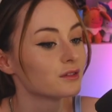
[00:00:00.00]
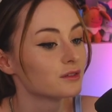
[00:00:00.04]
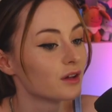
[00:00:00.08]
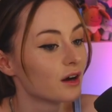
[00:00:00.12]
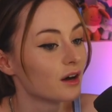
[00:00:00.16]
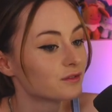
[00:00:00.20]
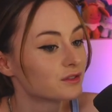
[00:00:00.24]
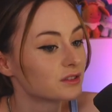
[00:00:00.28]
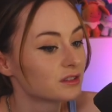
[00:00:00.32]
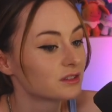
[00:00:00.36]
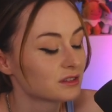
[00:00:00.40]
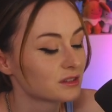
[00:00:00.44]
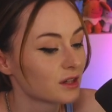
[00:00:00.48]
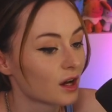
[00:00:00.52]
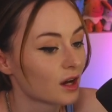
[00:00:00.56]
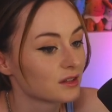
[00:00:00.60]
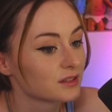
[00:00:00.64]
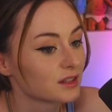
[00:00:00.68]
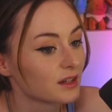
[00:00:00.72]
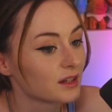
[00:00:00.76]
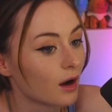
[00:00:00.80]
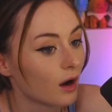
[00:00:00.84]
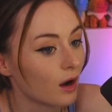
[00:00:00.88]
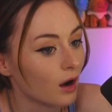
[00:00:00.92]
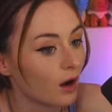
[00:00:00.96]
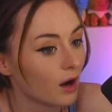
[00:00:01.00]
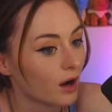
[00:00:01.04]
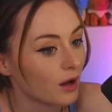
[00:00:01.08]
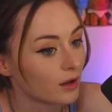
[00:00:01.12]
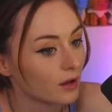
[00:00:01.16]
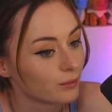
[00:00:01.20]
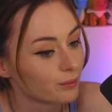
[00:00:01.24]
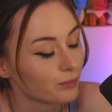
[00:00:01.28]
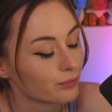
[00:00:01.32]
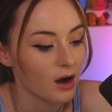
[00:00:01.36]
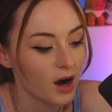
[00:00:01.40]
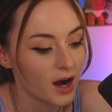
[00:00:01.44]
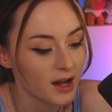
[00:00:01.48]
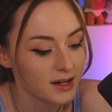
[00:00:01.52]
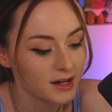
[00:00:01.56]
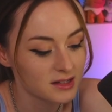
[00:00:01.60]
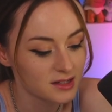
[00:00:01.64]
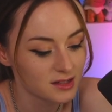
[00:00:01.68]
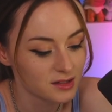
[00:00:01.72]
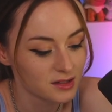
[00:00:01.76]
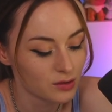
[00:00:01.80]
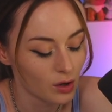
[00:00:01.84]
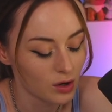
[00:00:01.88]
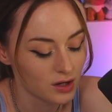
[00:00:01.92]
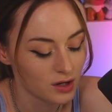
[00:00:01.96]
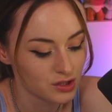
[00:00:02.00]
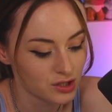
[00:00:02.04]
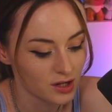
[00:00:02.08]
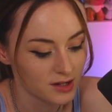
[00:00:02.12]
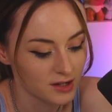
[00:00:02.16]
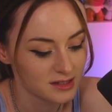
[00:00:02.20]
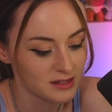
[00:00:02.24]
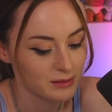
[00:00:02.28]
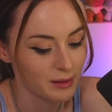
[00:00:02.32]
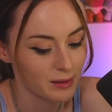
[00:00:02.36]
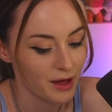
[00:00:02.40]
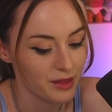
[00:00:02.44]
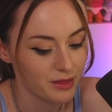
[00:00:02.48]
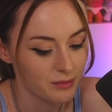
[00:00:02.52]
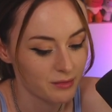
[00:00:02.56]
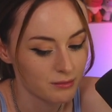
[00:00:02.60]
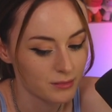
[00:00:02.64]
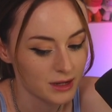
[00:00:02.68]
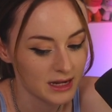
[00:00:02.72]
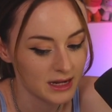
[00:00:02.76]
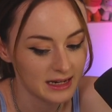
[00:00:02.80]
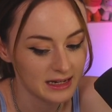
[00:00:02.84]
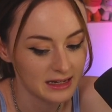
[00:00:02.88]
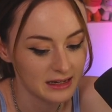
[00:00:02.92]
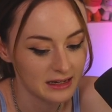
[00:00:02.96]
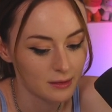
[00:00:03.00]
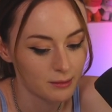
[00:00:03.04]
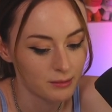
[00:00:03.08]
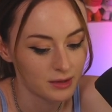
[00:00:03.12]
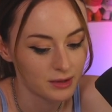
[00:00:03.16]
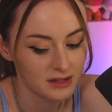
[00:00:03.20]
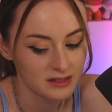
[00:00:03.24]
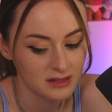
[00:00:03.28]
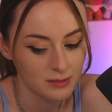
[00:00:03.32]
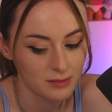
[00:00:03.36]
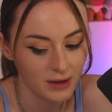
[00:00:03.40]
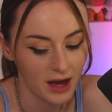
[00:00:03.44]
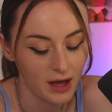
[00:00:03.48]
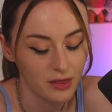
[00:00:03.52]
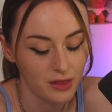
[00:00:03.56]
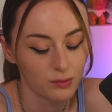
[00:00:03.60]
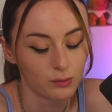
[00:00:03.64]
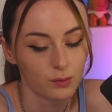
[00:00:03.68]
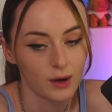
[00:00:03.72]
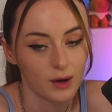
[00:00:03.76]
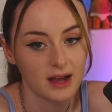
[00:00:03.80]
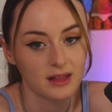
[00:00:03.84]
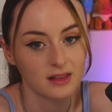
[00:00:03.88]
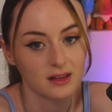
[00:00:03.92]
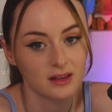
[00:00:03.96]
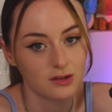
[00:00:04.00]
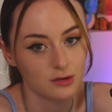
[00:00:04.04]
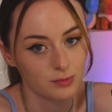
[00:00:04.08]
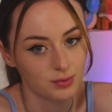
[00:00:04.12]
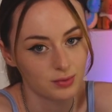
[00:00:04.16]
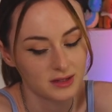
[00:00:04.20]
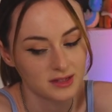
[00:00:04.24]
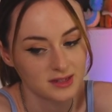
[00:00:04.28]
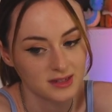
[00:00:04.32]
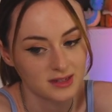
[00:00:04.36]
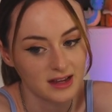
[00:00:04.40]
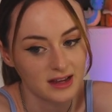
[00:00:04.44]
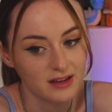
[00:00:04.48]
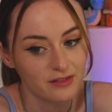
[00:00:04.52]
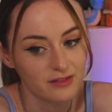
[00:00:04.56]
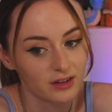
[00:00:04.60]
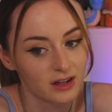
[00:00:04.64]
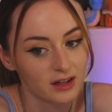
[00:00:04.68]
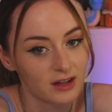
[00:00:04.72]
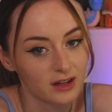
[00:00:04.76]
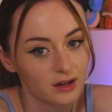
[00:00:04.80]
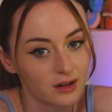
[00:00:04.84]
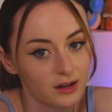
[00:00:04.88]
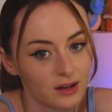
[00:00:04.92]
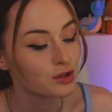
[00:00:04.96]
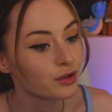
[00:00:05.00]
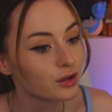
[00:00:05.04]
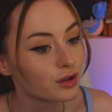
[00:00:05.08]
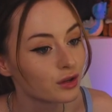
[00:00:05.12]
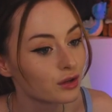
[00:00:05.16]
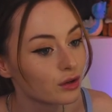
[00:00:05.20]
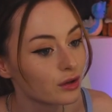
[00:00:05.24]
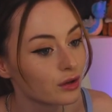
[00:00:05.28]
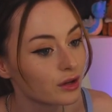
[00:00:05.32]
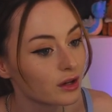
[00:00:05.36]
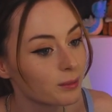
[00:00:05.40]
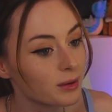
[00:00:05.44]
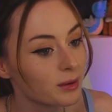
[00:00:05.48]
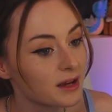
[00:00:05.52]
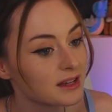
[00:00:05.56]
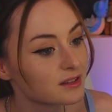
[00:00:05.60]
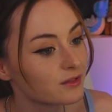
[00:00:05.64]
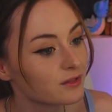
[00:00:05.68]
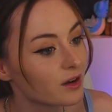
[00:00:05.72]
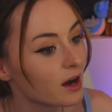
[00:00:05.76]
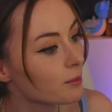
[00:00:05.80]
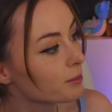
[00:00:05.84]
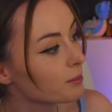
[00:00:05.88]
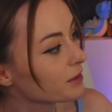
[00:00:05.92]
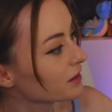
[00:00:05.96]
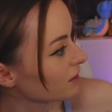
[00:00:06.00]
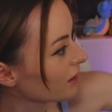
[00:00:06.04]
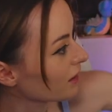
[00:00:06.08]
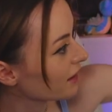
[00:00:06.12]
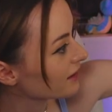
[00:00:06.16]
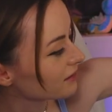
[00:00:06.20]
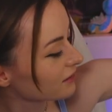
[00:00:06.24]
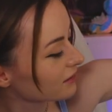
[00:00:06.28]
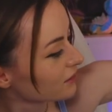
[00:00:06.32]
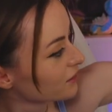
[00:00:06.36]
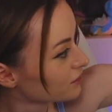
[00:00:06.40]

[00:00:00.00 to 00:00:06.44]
love discussing art. Art is not just about the medium, but it's about the way that you perceive it. You can look at a piece of art and be like, do